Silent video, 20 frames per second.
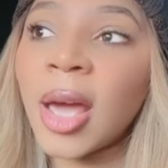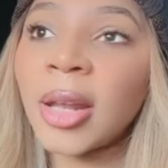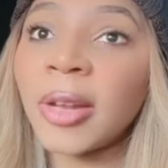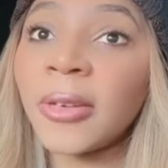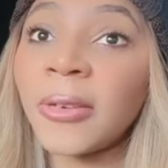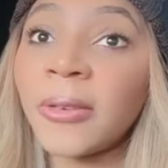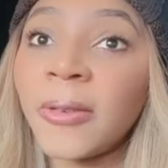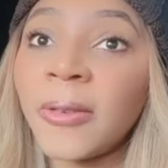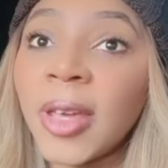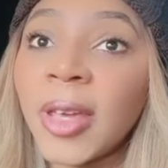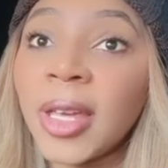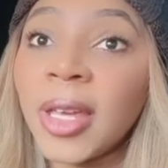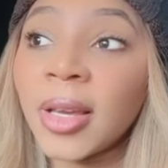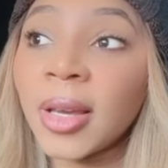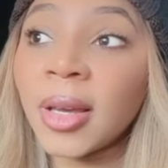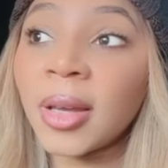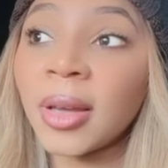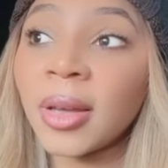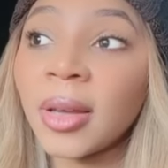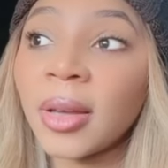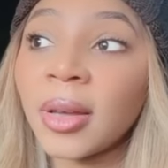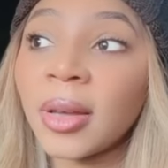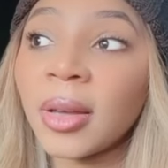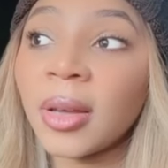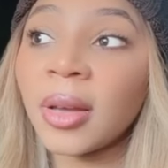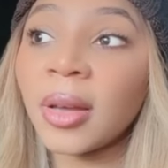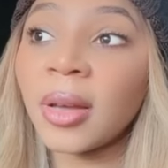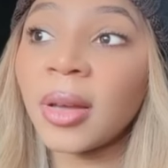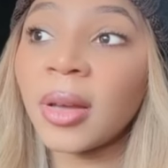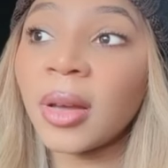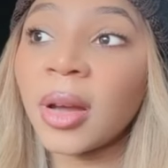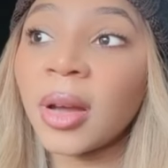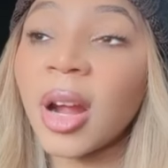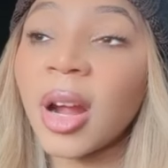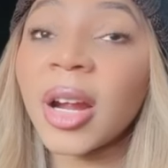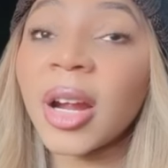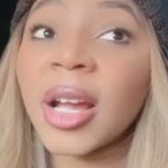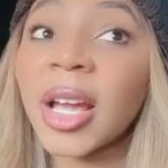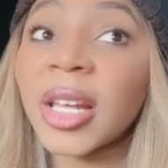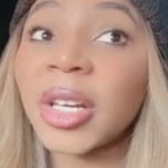lot of fake
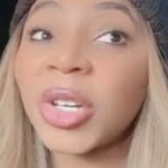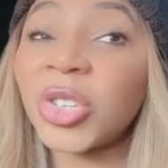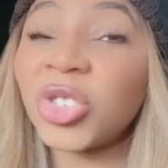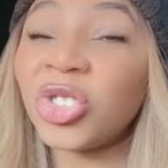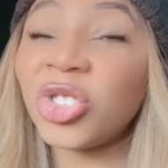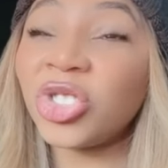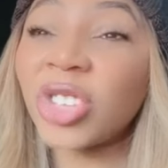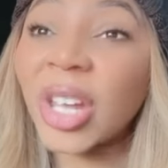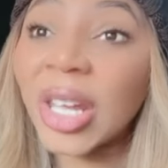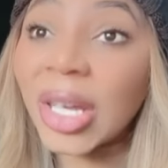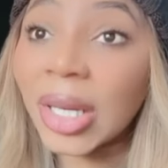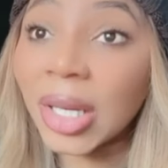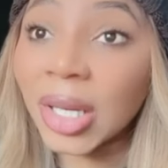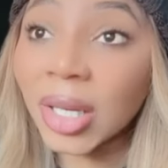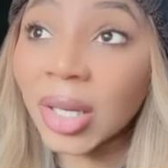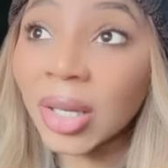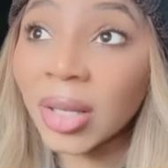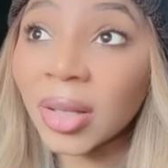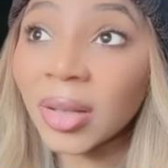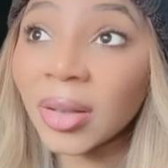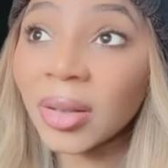are gonna shake